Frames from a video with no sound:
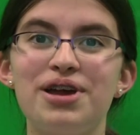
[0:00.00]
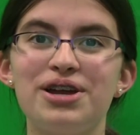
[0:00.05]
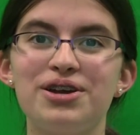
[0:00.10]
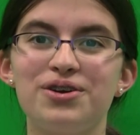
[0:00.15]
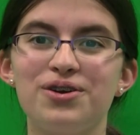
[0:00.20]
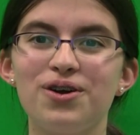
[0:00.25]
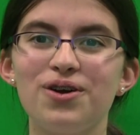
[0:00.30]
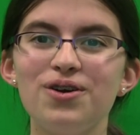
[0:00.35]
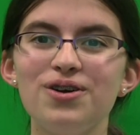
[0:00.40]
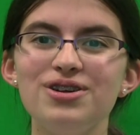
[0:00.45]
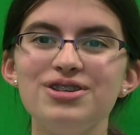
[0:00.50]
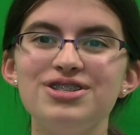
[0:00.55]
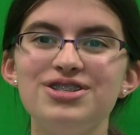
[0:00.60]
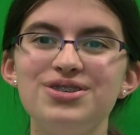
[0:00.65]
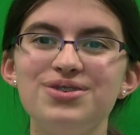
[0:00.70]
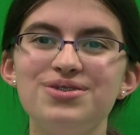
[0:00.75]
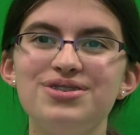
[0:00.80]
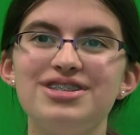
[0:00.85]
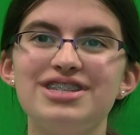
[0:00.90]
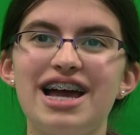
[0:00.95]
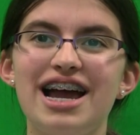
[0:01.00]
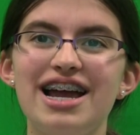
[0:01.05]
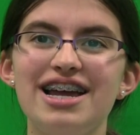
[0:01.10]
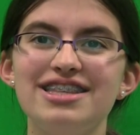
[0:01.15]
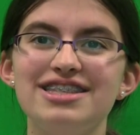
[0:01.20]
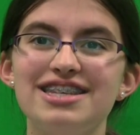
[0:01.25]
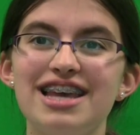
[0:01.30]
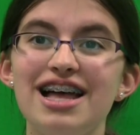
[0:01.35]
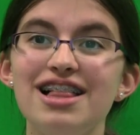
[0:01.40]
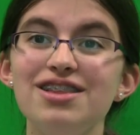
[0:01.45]
Girls Do
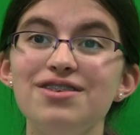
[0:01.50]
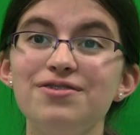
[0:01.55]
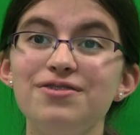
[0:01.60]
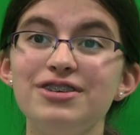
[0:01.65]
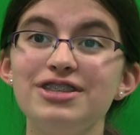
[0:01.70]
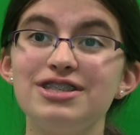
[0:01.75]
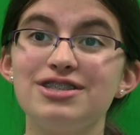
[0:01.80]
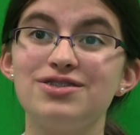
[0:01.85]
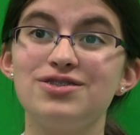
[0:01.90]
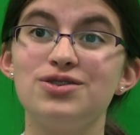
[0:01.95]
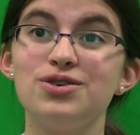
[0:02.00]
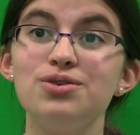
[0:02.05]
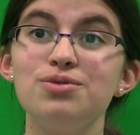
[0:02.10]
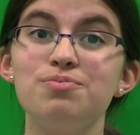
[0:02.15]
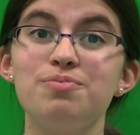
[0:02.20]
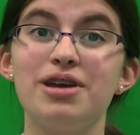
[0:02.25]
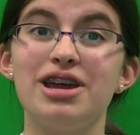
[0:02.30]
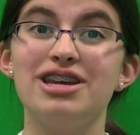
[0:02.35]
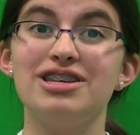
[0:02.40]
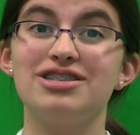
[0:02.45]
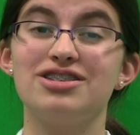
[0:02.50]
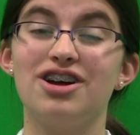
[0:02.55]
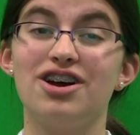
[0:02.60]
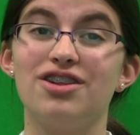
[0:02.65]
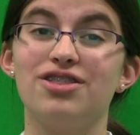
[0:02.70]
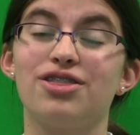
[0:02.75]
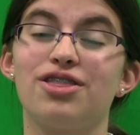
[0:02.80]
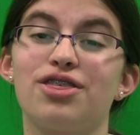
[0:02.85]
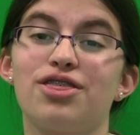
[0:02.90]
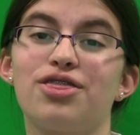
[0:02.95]
Science, Elephants Yeast's toothpaste
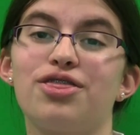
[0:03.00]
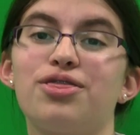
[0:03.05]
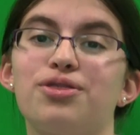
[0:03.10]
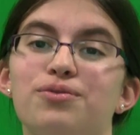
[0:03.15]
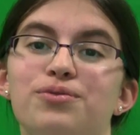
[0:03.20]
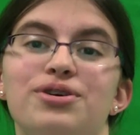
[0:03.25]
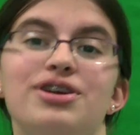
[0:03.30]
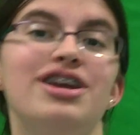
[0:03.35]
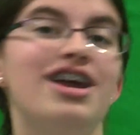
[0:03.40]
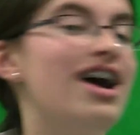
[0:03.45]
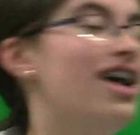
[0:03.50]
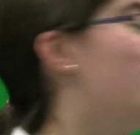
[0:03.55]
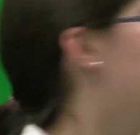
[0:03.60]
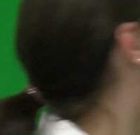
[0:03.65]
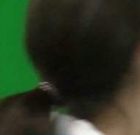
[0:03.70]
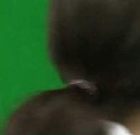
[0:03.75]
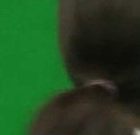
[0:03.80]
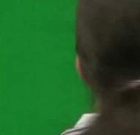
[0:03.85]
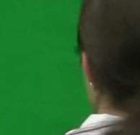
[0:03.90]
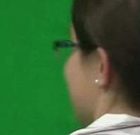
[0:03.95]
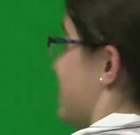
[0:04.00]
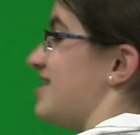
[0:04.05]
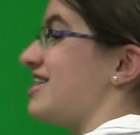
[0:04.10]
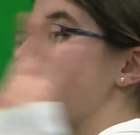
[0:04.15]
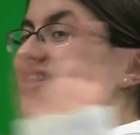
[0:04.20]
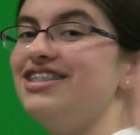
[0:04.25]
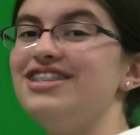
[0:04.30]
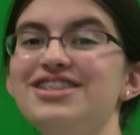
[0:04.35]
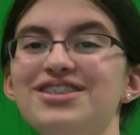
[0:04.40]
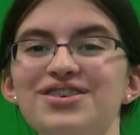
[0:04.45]
on
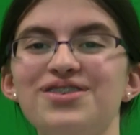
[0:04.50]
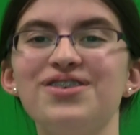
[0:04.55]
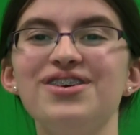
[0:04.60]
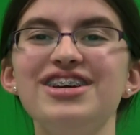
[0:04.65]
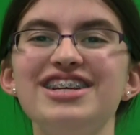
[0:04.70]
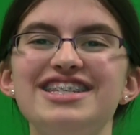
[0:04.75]
360-degree